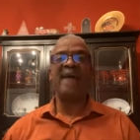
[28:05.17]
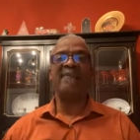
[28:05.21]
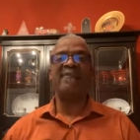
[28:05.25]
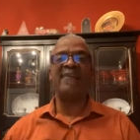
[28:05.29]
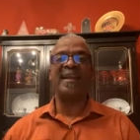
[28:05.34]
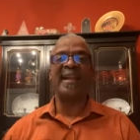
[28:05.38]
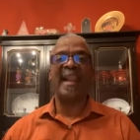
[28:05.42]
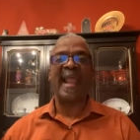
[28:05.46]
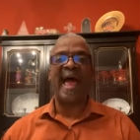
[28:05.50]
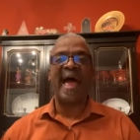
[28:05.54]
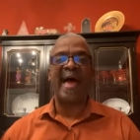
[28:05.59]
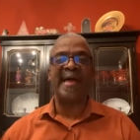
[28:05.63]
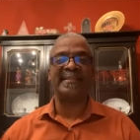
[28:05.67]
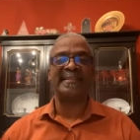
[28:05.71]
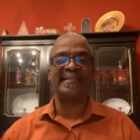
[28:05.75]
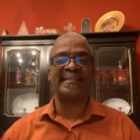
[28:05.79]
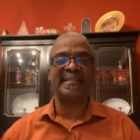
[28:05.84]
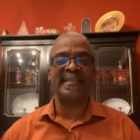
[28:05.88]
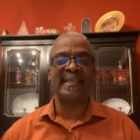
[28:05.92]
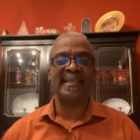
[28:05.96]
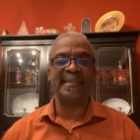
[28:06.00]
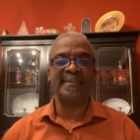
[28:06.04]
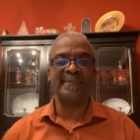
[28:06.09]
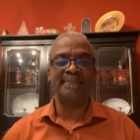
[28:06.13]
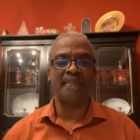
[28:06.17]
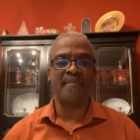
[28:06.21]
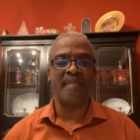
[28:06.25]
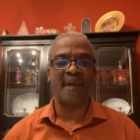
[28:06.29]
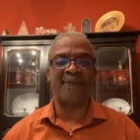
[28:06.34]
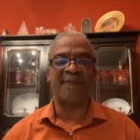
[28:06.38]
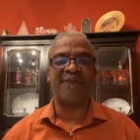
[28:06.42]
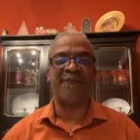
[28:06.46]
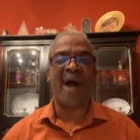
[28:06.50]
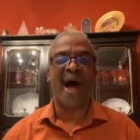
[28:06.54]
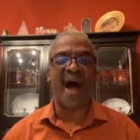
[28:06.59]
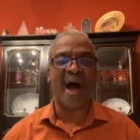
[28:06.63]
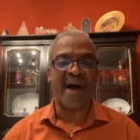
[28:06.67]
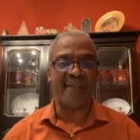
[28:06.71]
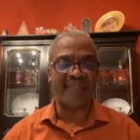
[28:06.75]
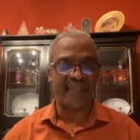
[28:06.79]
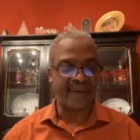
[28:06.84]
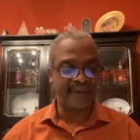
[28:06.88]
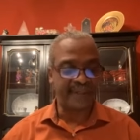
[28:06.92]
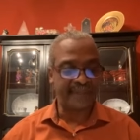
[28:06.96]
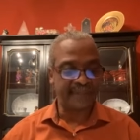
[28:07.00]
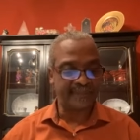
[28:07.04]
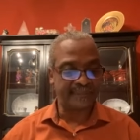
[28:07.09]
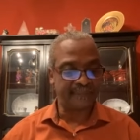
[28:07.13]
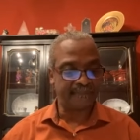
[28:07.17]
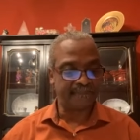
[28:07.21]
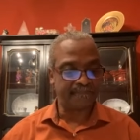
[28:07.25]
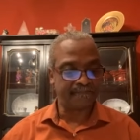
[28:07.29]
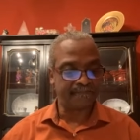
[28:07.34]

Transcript: everlasting Father.